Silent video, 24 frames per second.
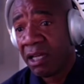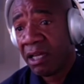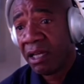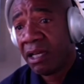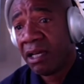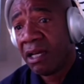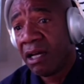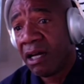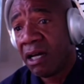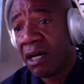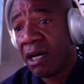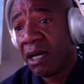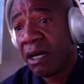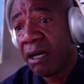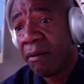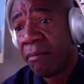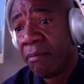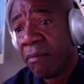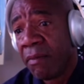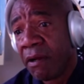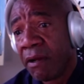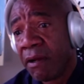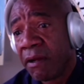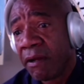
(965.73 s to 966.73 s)
Yeah.
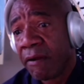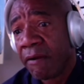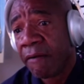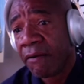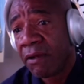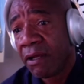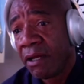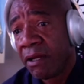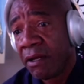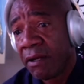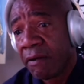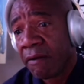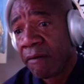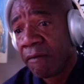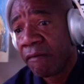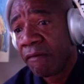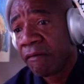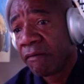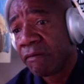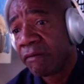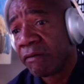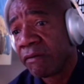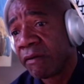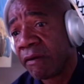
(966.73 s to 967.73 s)

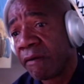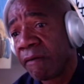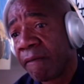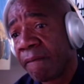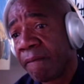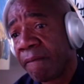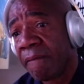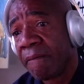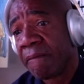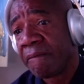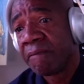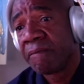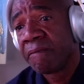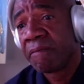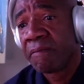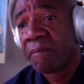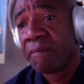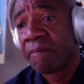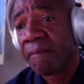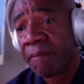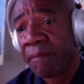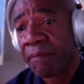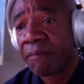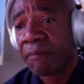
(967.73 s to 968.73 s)
You know, you're talking
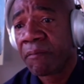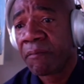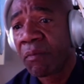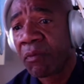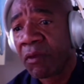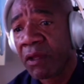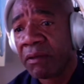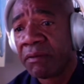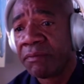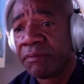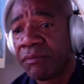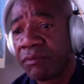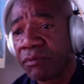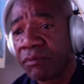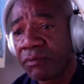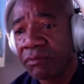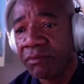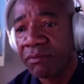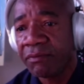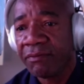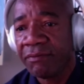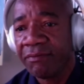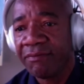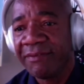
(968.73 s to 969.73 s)
retail, you're talking my
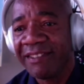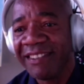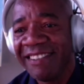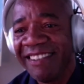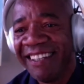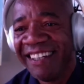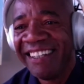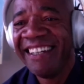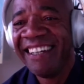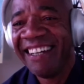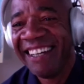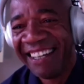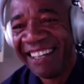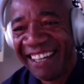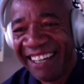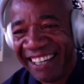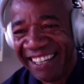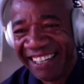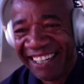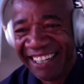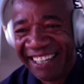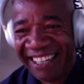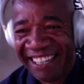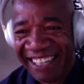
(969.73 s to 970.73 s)
language.
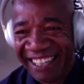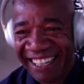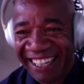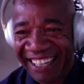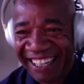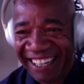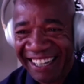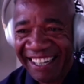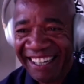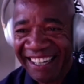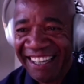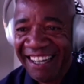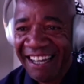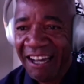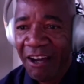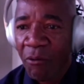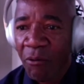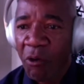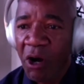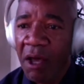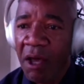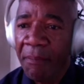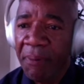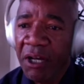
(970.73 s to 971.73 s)
Well,
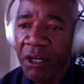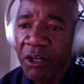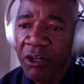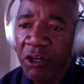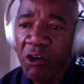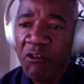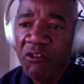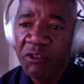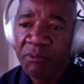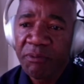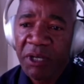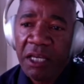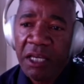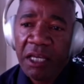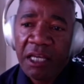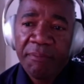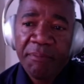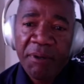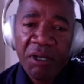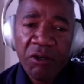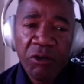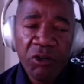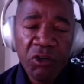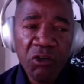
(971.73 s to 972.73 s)
it behooves me. It
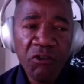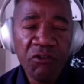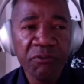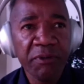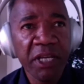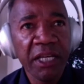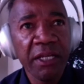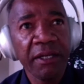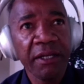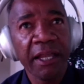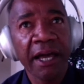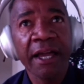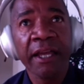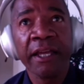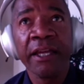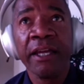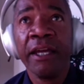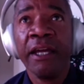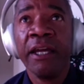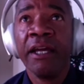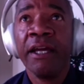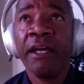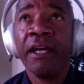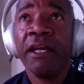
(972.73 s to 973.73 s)
behooves me, like,
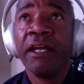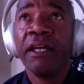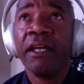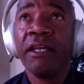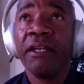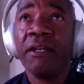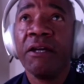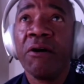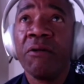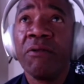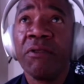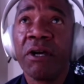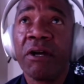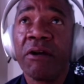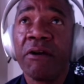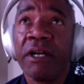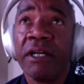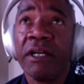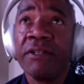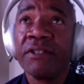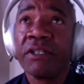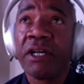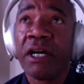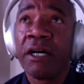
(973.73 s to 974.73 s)
you know, there
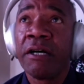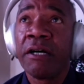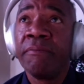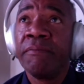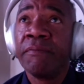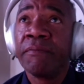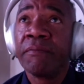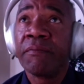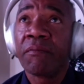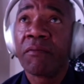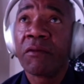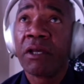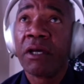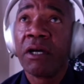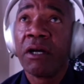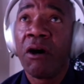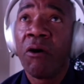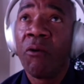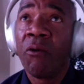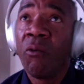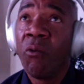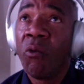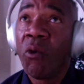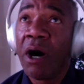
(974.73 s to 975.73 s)
is a
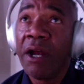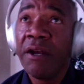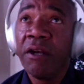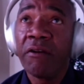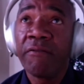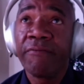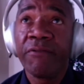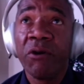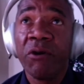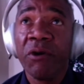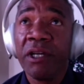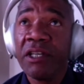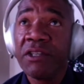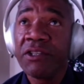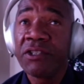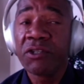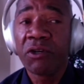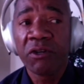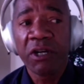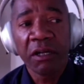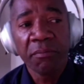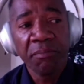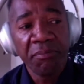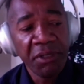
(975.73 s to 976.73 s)
wonderful
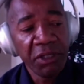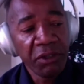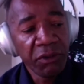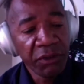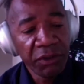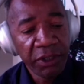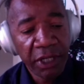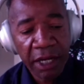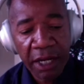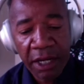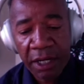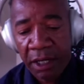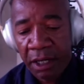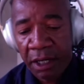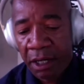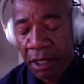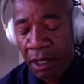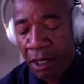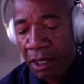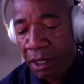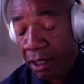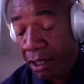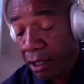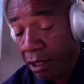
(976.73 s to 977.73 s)
historic building,
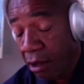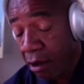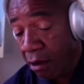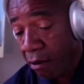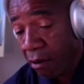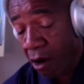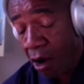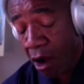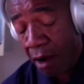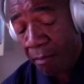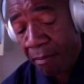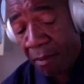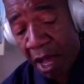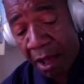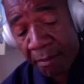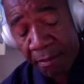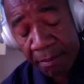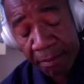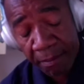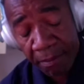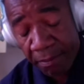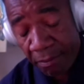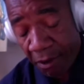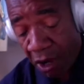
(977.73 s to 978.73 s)
you know, on
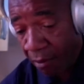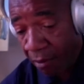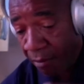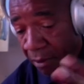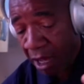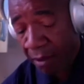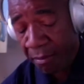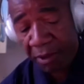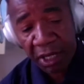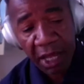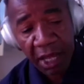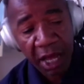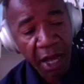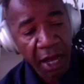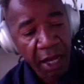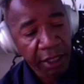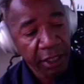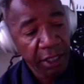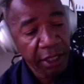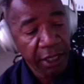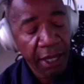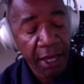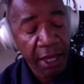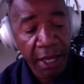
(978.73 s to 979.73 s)
my block,
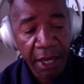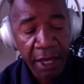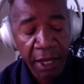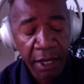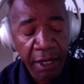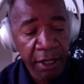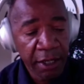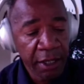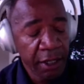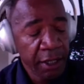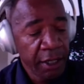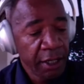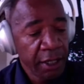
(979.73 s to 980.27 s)
and